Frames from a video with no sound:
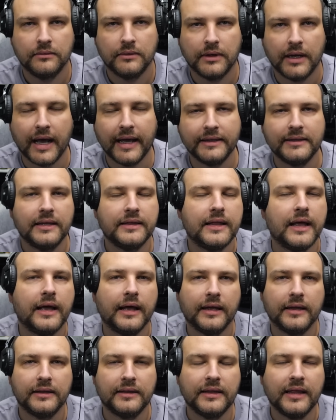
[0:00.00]
Right,
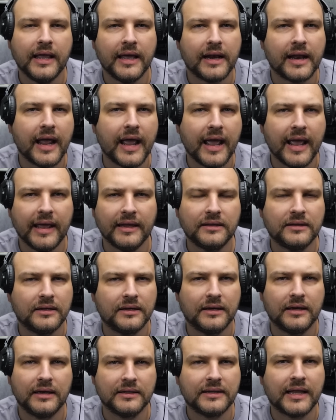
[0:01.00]
the tier 8
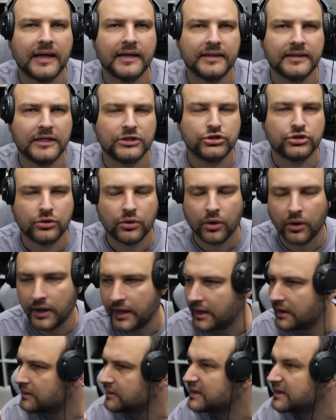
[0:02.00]
tank destroyer.